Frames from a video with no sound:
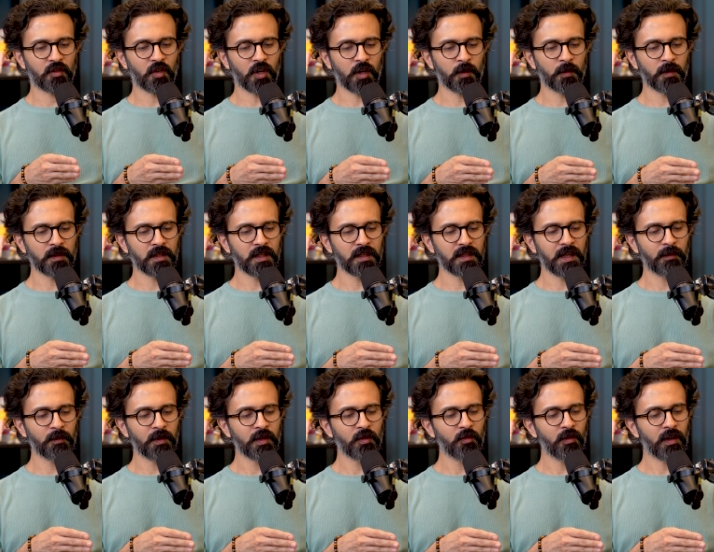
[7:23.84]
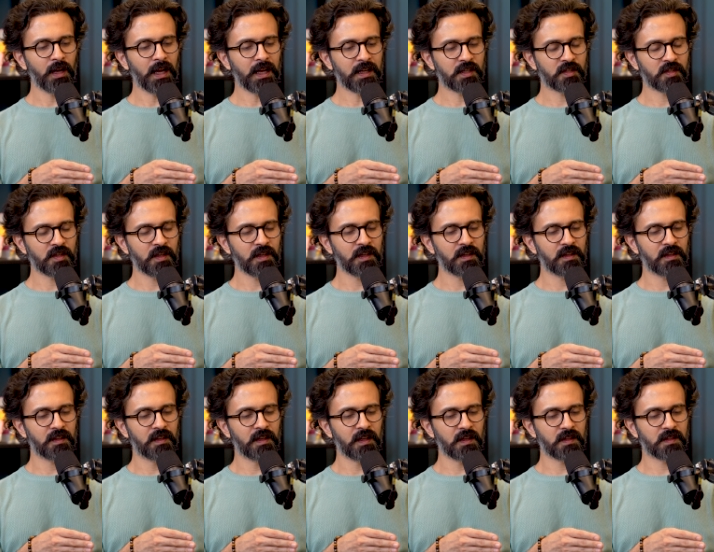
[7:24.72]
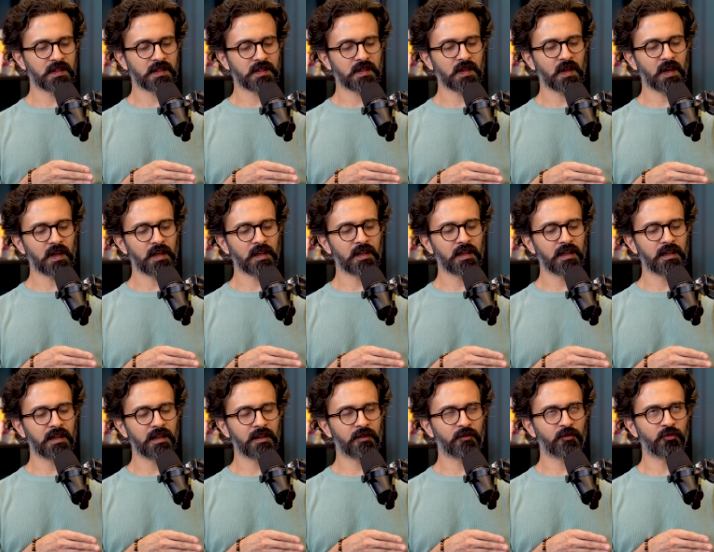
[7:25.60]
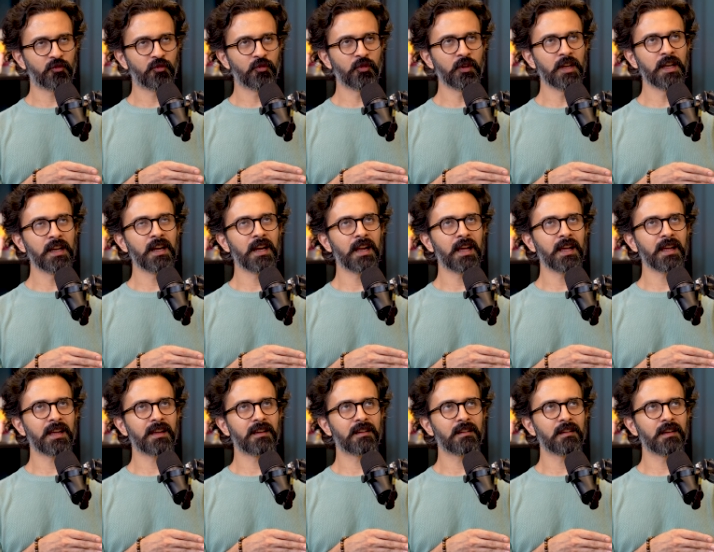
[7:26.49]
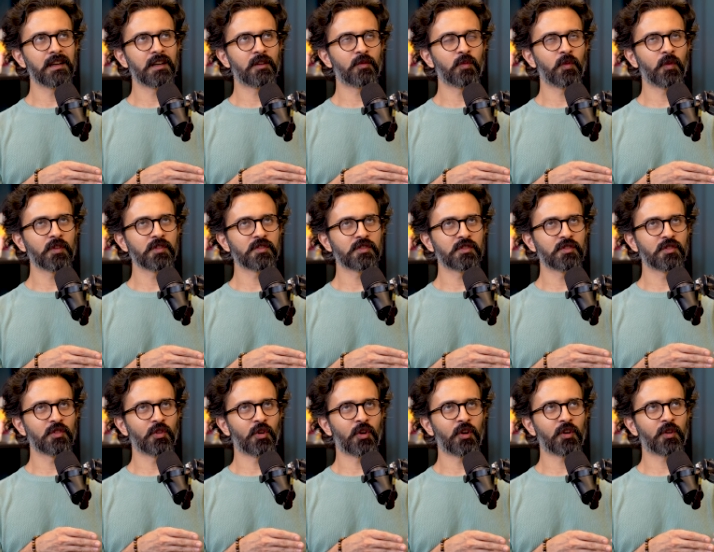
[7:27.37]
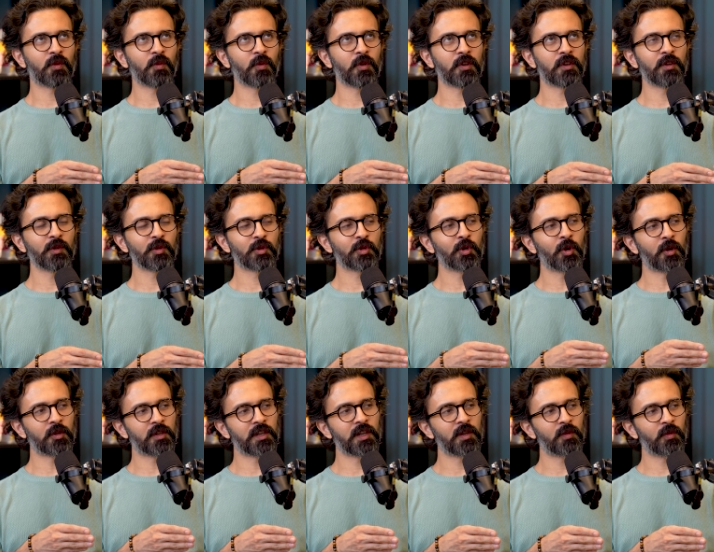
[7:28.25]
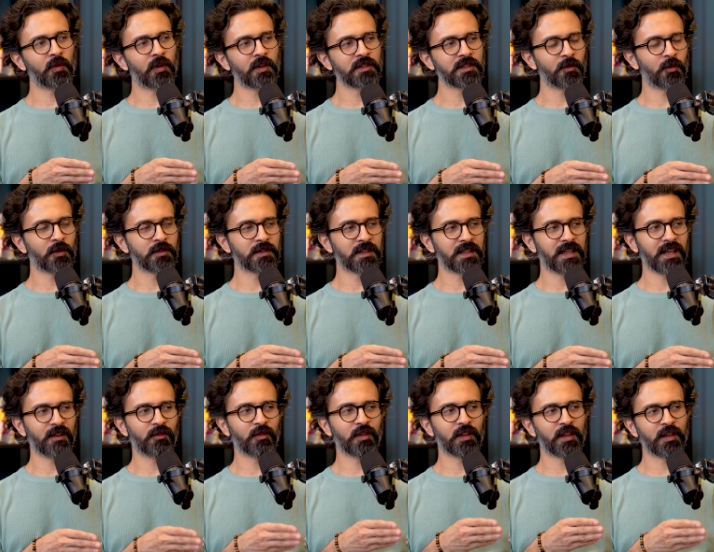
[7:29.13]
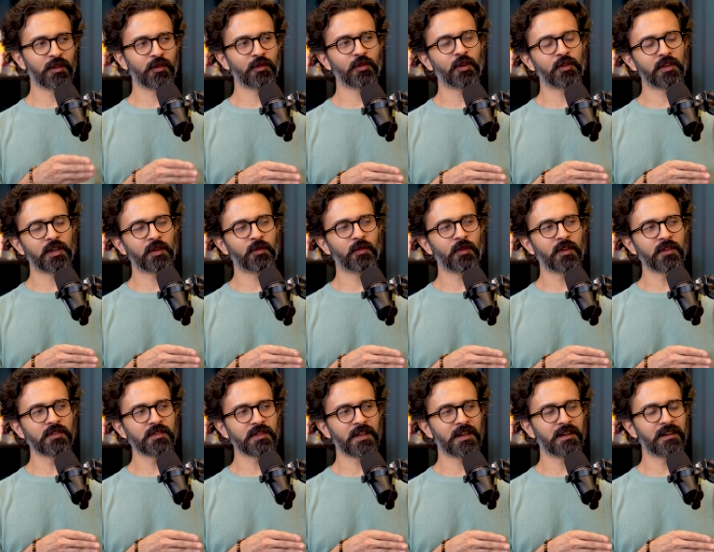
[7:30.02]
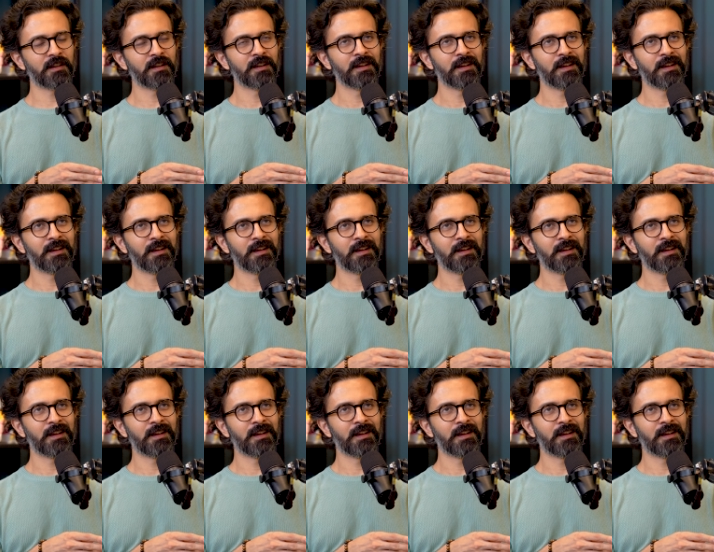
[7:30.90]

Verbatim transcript: talk about that time when you actually did start did it feel like it was not what you thought it was or was it everything you thought it was and